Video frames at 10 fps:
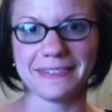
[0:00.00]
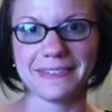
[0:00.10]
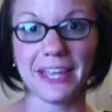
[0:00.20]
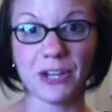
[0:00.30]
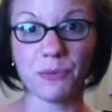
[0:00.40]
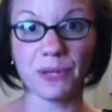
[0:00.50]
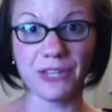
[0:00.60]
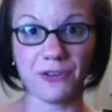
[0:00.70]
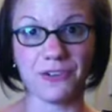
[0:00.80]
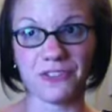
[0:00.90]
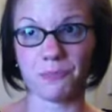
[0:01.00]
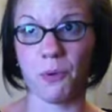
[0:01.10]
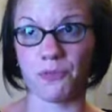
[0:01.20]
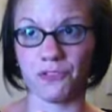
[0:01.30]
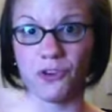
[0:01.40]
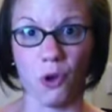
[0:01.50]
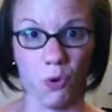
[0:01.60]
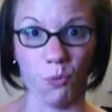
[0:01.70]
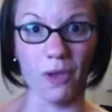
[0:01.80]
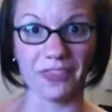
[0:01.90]
Like a reader is supposed to know
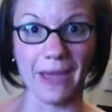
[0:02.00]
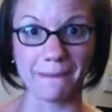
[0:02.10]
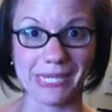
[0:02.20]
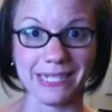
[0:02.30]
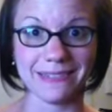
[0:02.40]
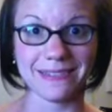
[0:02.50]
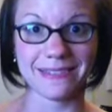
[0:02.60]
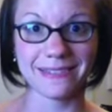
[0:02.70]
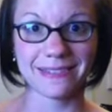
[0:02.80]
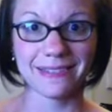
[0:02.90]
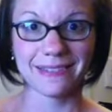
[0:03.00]
what that means,